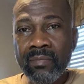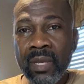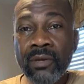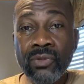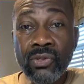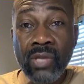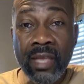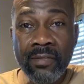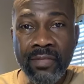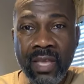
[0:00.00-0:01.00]
Here's the
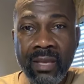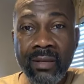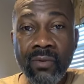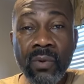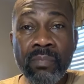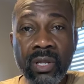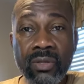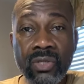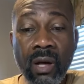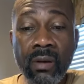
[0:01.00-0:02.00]
second thing with pillow
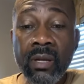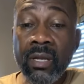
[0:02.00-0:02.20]
talk.